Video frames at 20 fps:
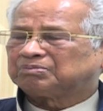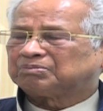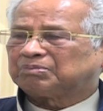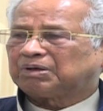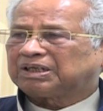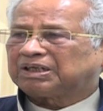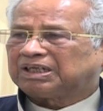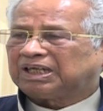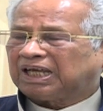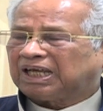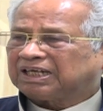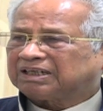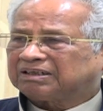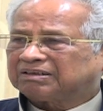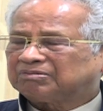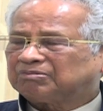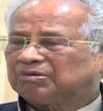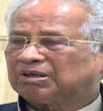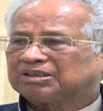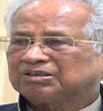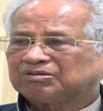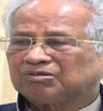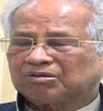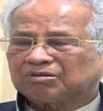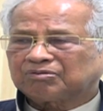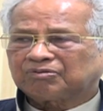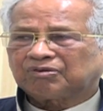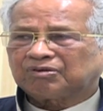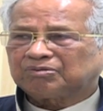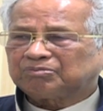But that was
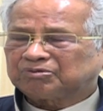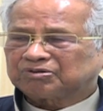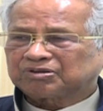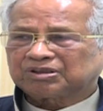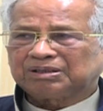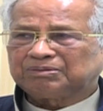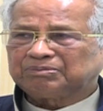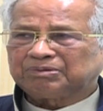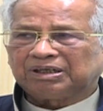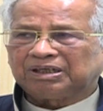not for Muslim